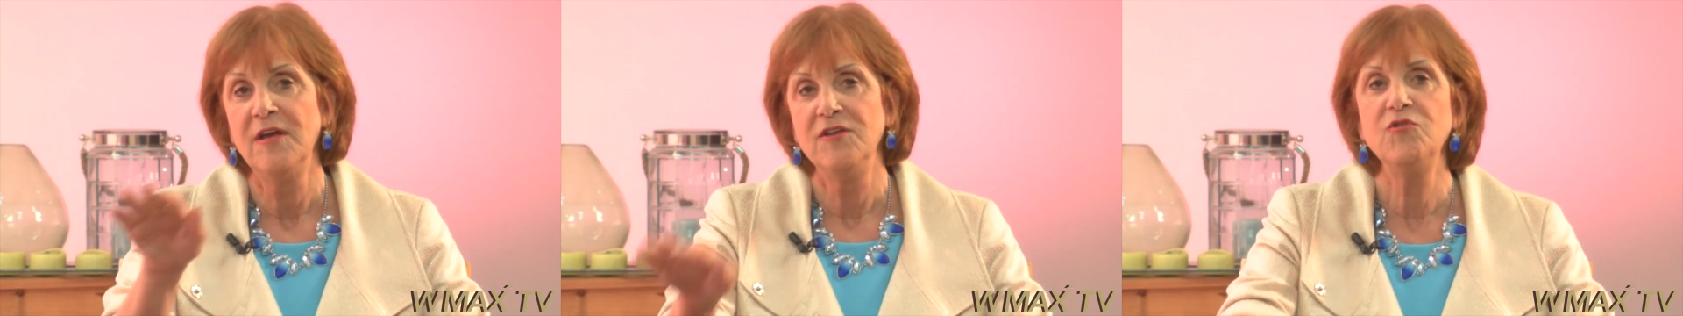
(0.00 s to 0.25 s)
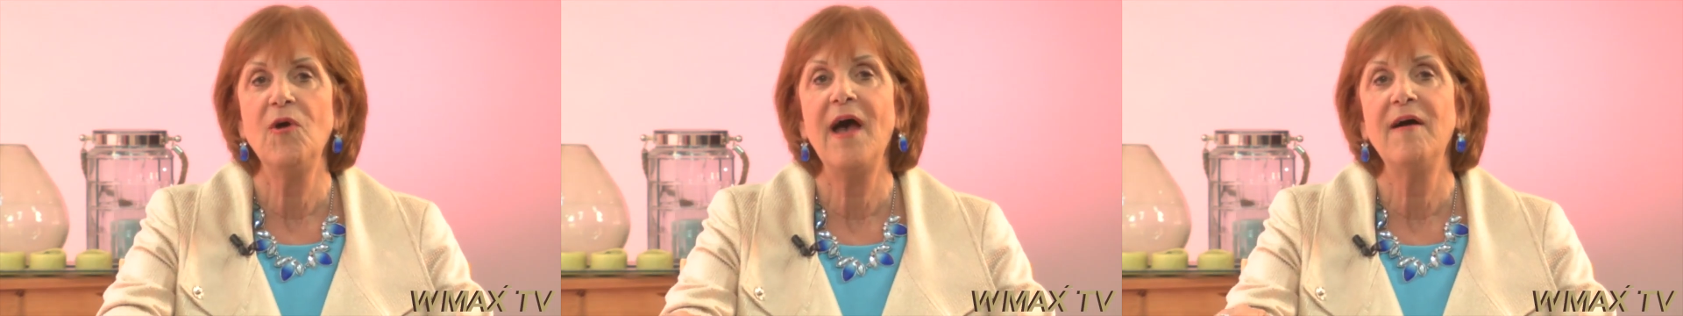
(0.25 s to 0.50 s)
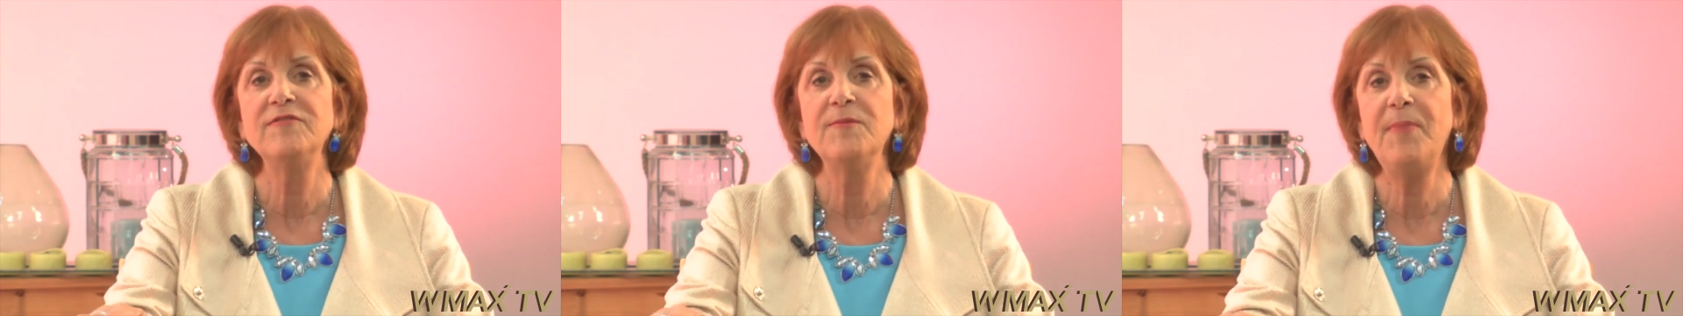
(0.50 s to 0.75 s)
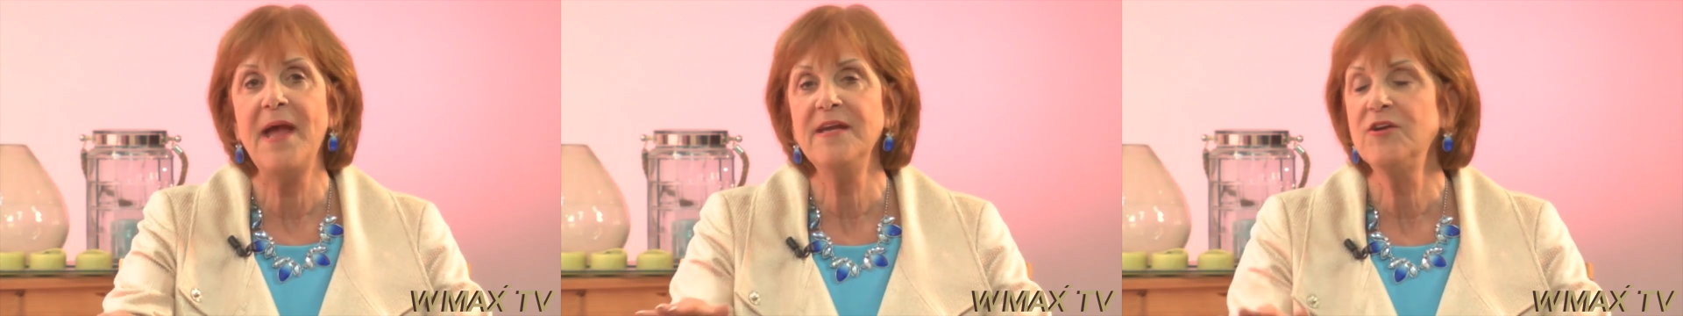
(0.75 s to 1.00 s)
you have the
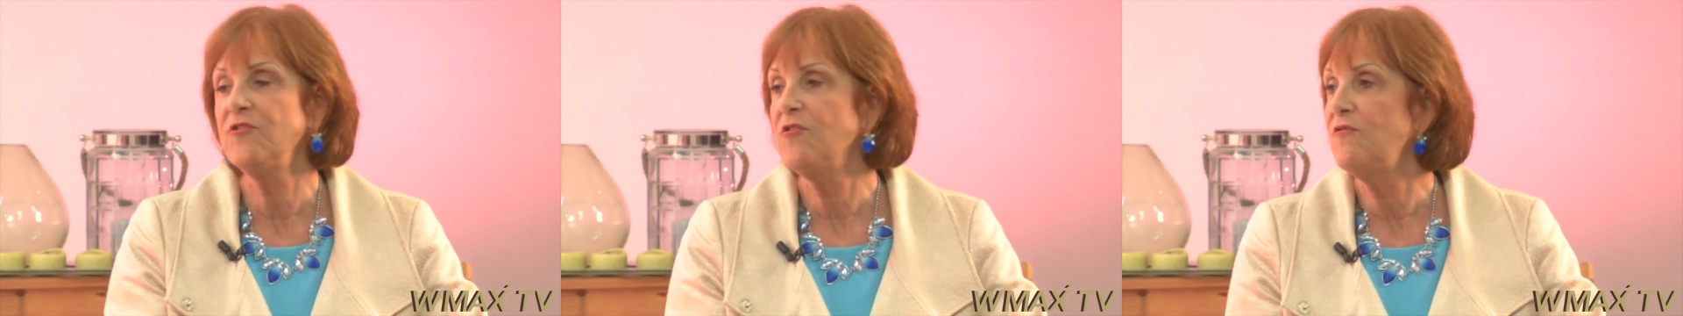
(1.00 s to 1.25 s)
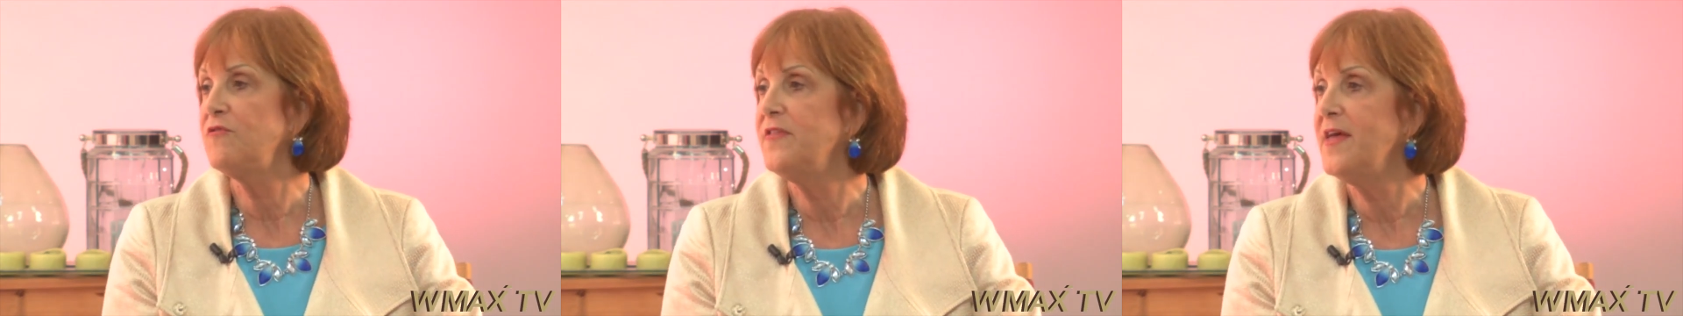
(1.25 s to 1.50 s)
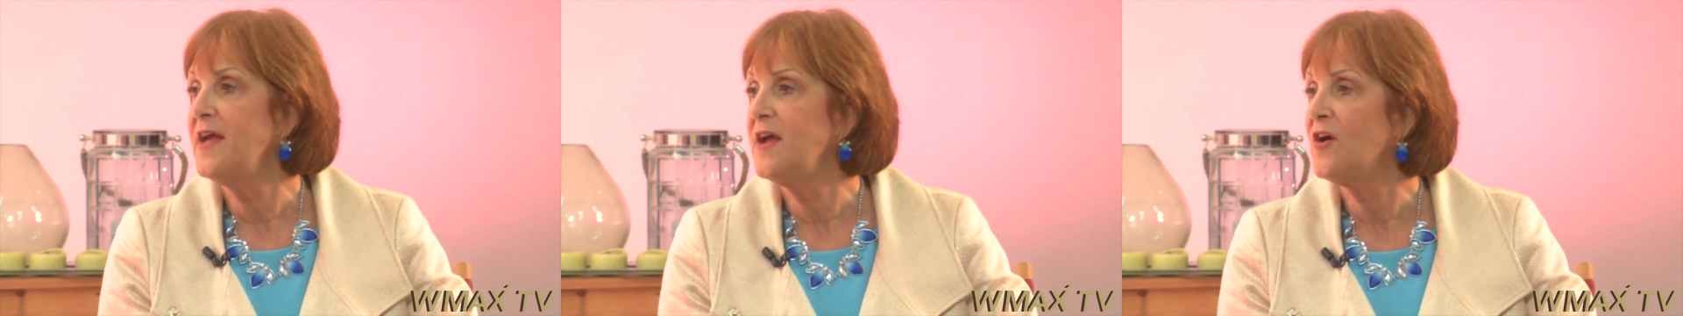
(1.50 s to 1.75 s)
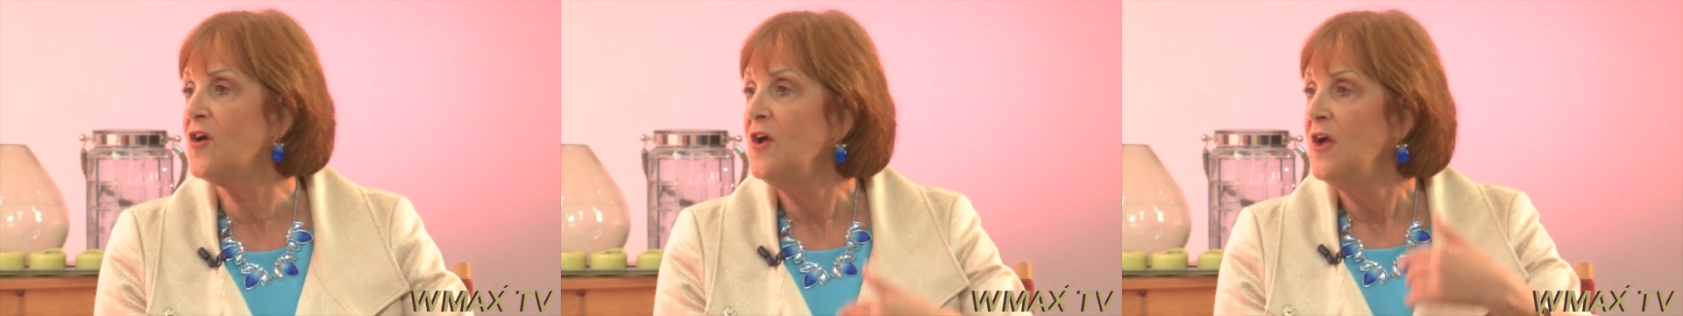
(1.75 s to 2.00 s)
banker over
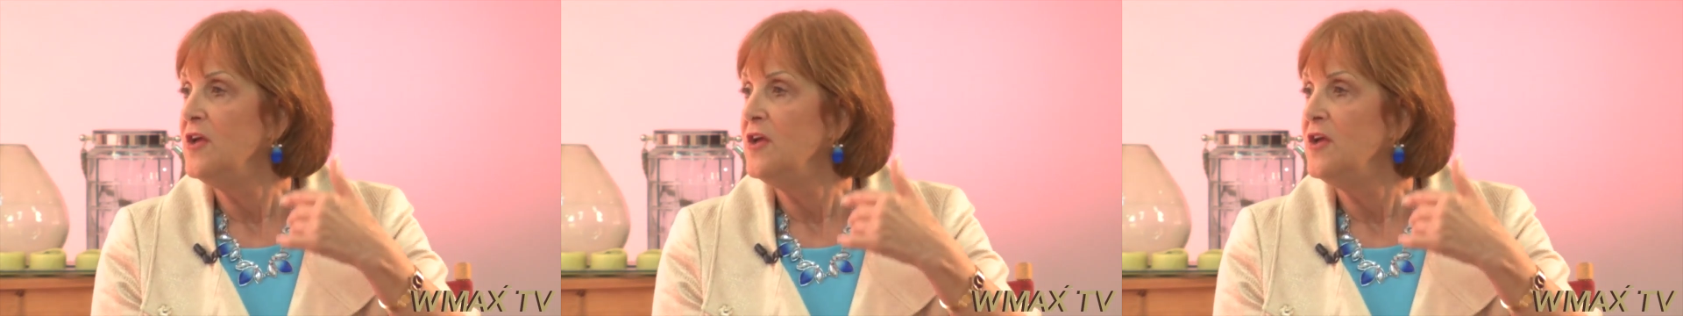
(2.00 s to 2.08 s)
there,